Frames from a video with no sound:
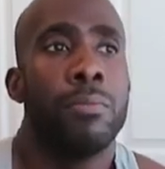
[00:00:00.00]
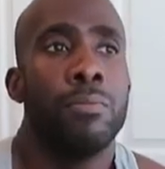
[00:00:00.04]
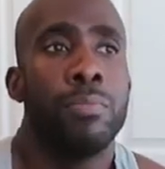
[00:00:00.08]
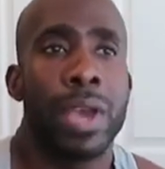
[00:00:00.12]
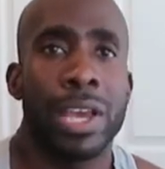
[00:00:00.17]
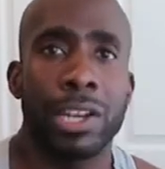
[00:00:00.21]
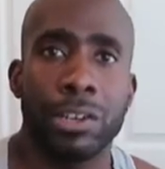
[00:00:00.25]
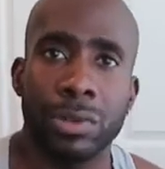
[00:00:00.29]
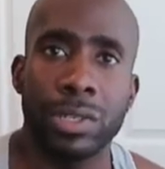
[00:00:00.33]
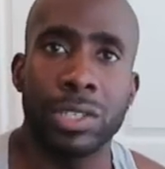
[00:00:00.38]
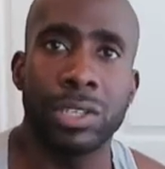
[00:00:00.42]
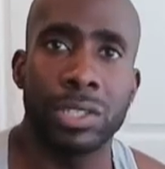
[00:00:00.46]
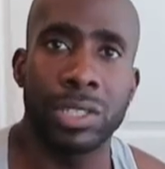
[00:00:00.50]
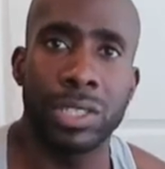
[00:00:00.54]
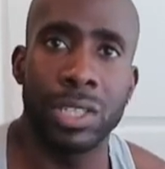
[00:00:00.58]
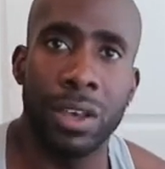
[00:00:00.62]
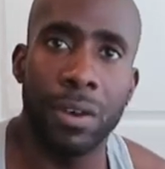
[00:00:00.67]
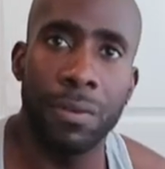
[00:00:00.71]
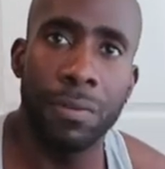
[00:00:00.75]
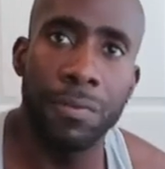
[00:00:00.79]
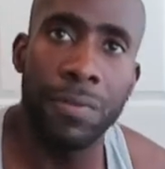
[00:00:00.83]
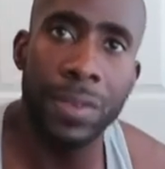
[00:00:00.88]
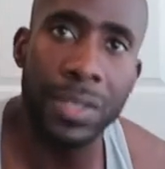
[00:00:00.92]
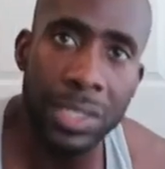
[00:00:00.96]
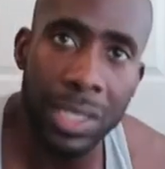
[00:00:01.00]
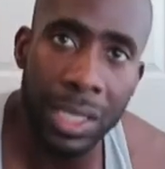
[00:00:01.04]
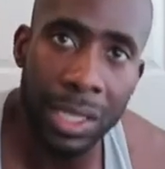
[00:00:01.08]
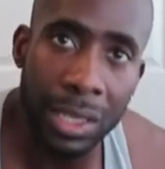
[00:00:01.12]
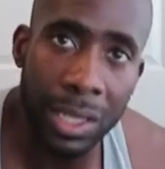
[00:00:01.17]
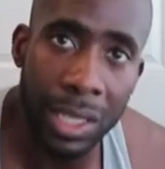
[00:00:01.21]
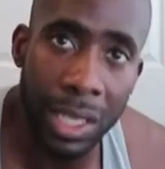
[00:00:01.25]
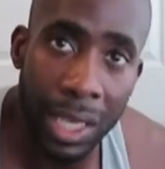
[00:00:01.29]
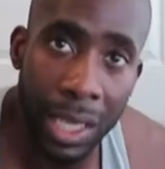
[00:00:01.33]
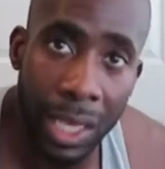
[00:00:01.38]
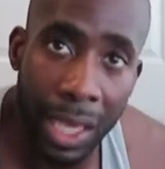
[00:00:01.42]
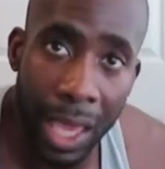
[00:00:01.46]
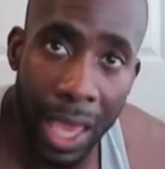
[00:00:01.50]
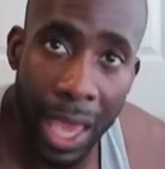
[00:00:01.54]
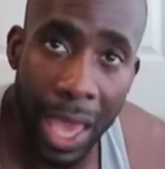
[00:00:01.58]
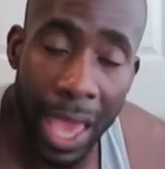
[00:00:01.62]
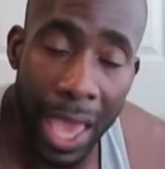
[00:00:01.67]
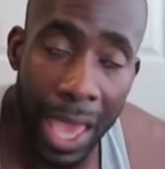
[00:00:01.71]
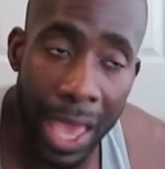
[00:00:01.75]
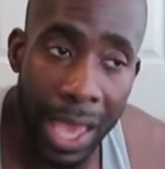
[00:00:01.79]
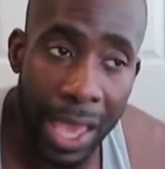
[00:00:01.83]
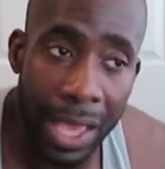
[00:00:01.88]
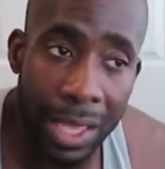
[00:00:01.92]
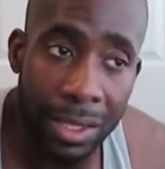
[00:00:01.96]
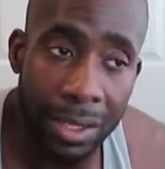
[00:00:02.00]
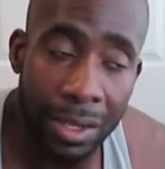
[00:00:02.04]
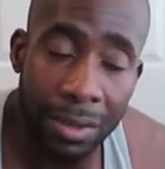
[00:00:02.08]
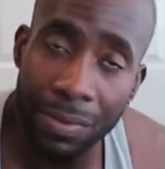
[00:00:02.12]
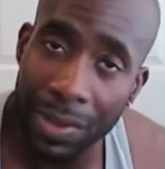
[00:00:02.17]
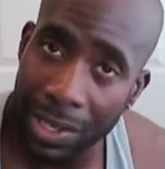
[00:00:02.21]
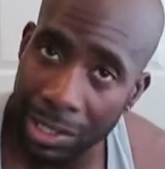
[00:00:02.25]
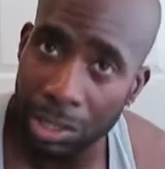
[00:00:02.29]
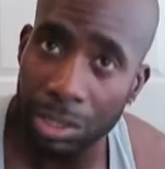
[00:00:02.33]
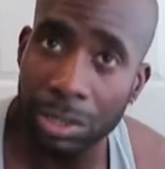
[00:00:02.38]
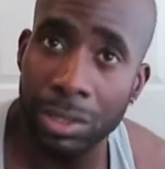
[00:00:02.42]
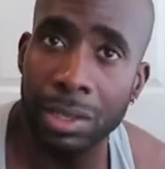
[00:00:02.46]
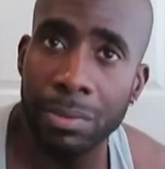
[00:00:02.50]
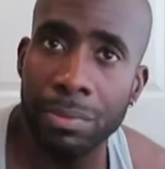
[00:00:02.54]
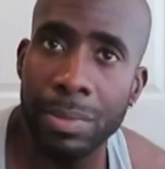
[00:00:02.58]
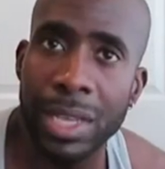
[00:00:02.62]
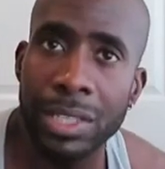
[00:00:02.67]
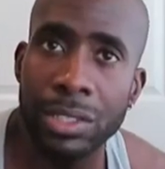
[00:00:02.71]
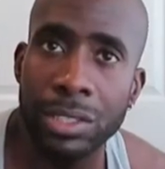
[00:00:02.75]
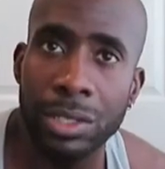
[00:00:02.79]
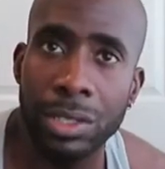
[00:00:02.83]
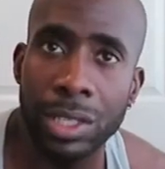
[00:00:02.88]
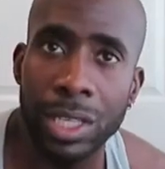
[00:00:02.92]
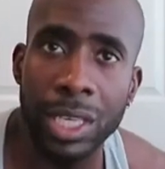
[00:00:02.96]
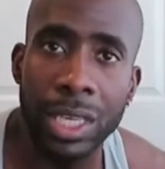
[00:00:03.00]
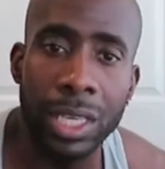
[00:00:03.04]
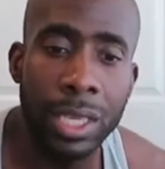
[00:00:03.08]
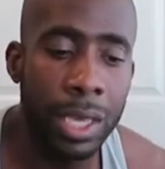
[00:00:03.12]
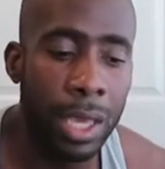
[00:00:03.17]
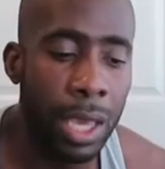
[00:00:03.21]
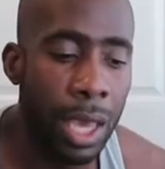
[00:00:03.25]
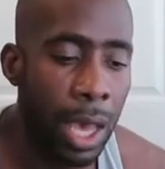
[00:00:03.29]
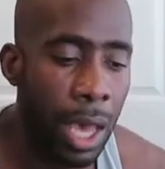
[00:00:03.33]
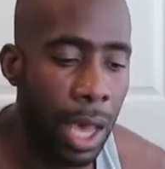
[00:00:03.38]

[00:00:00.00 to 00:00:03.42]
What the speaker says: bettering yourself physically and eventually mentally,